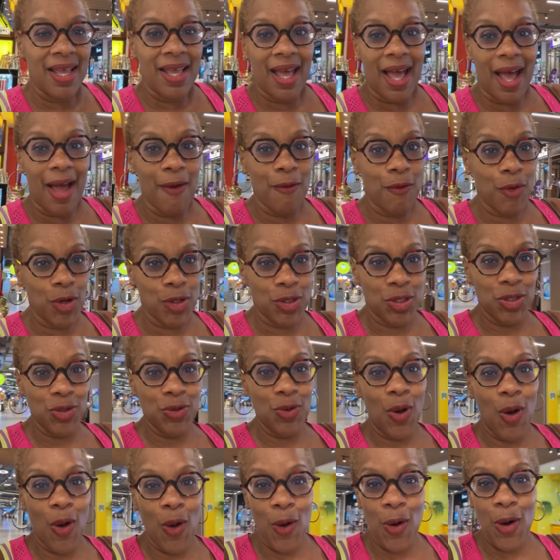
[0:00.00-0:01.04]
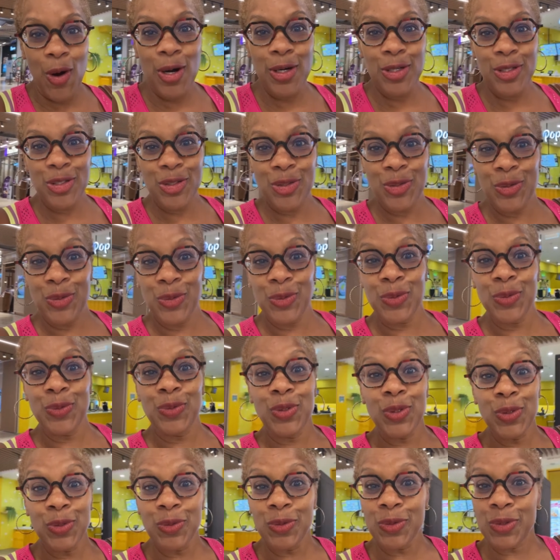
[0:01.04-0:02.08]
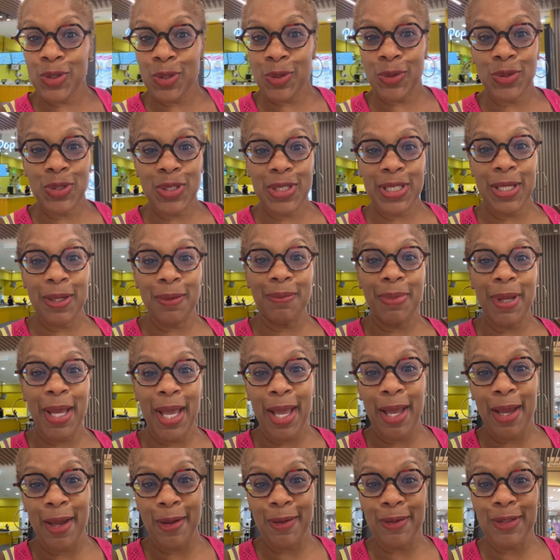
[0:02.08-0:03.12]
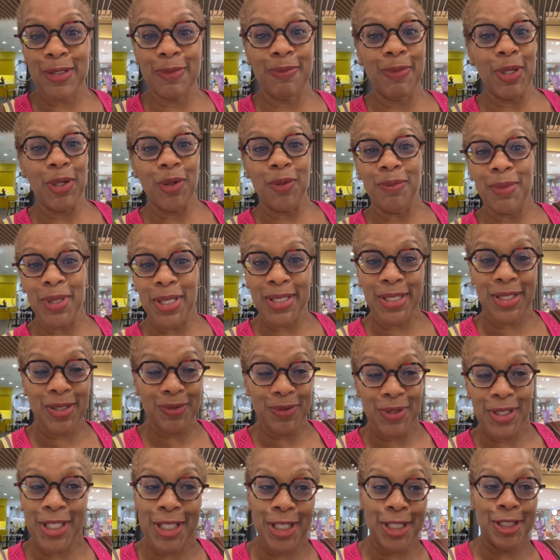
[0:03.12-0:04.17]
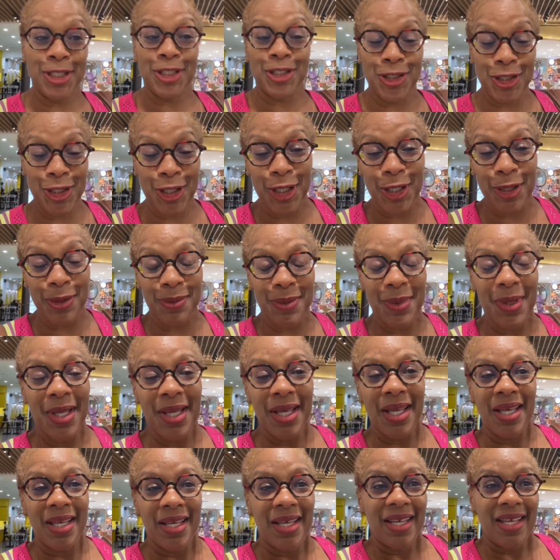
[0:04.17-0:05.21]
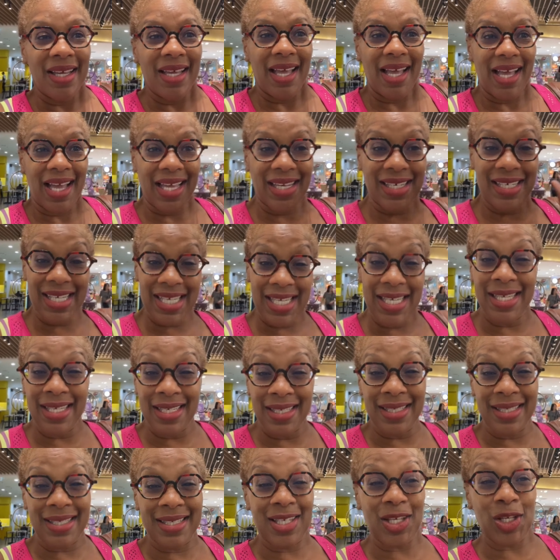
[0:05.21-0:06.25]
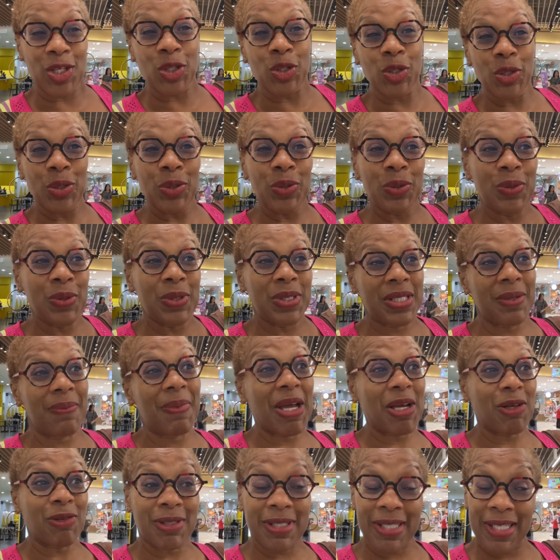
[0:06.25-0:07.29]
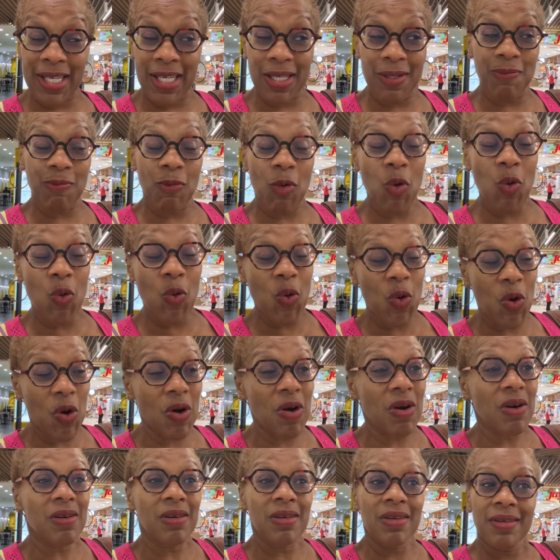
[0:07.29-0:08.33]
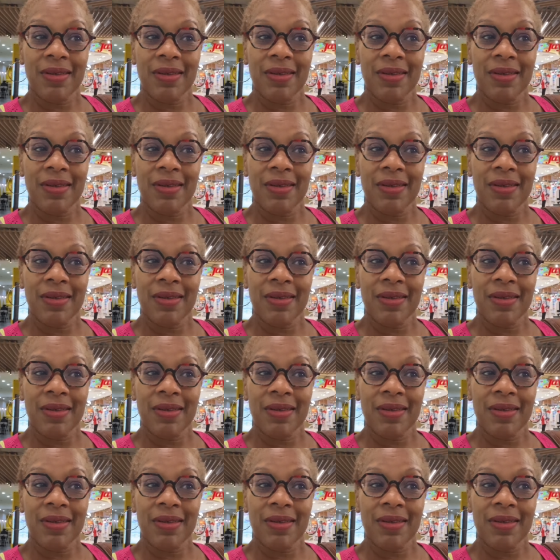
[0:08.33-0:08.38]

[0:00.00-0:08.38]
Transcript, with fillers: I work too hard to lose those 10 pounds, build muscle and get in shape. I need to lose about 10 more.